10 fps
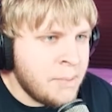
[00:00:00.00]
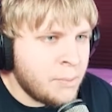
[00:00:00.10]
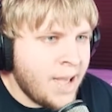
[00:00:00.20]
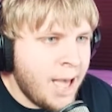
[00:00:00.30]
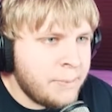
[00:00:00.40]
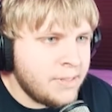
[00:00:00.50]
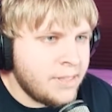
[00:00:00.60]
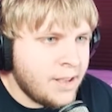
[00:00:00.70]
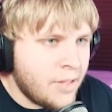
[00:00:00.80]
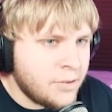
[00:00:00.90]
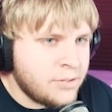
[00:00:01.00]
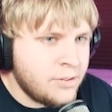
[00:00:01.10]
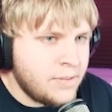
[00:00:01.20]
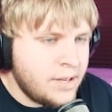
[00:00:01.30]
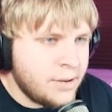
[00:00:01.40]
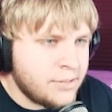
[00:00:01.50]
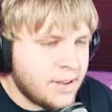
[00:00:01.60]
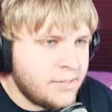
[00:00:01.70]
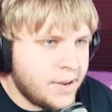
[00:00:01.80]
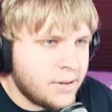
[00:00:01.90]
what happened the other two videos I've
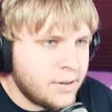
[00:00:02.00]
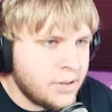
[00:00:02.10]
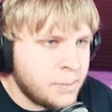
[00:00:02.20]
done earlier